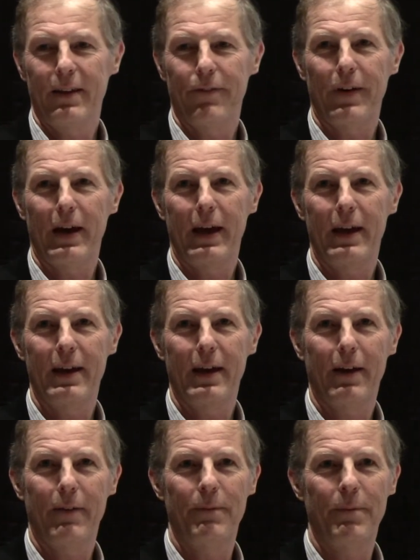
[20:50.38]
If I,
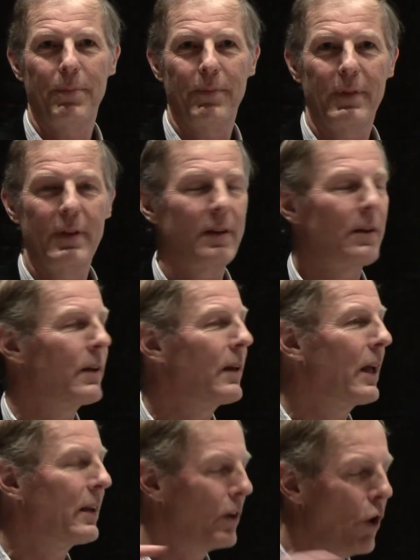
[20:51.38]
um,
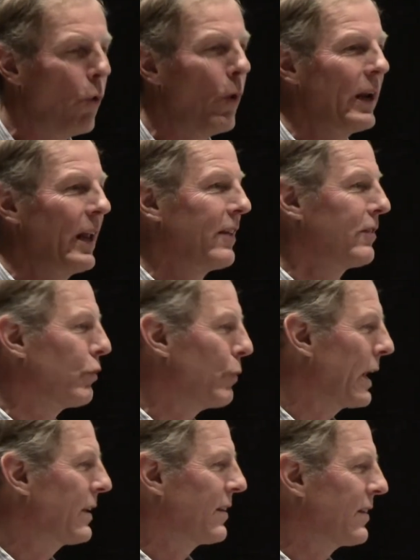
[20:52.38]
no one has the
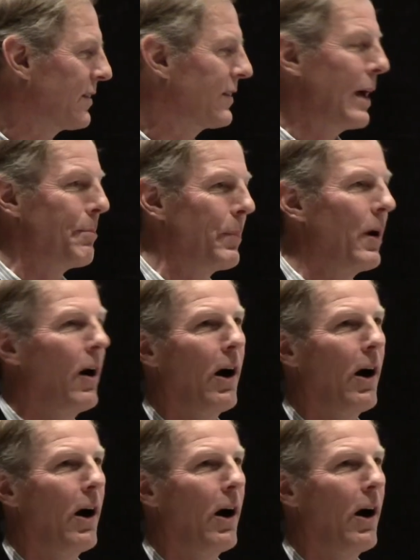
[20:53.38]
right to step